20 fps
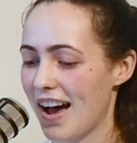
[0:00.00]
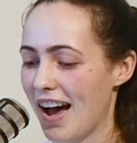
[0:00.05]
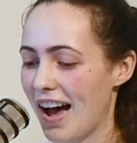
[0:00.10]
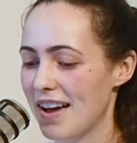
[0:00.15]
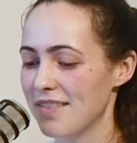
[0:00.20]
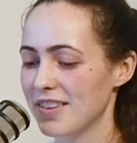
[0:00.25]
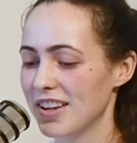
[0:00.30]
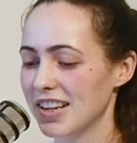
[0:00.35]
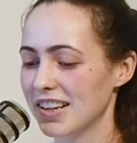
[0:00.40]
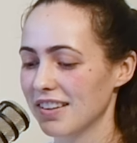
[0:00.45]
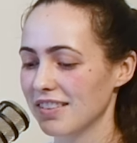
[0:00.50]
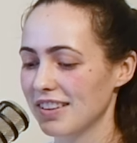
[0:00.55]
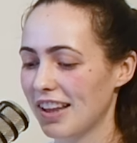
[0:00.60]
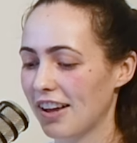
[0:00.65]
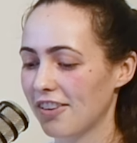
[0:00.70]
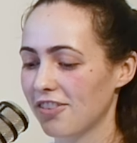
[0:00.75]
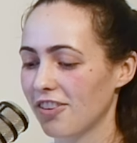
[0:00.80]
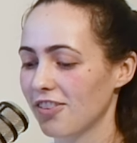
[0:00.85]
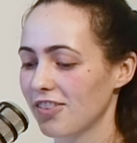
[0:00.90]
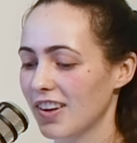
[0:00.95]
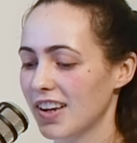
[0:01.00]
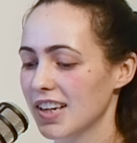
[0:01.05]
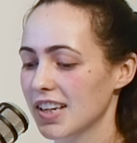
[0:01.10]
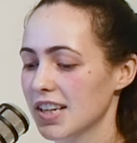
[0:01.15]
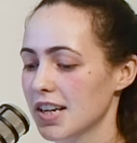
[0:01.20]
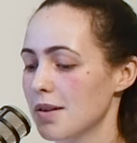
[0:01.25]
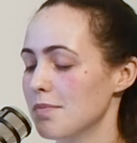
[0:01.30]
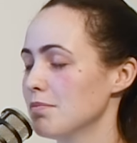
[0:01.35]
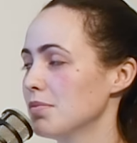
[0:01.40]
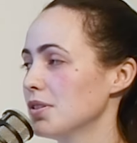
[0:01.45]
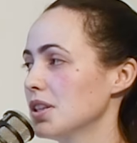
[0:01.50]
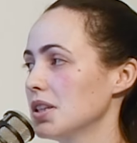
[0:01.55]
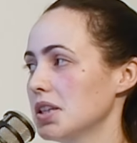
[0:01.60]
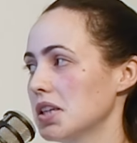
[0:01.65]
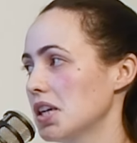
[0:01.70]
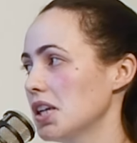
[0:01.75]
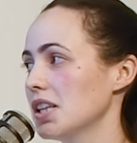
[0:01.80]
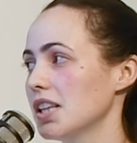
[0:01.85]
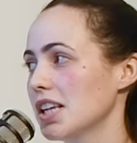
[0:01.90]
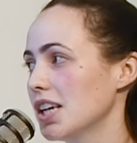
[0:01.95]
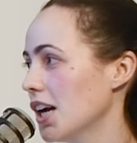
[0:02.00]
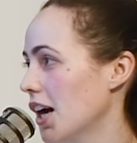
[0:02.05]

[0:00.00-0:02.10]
I mean, Les is like completely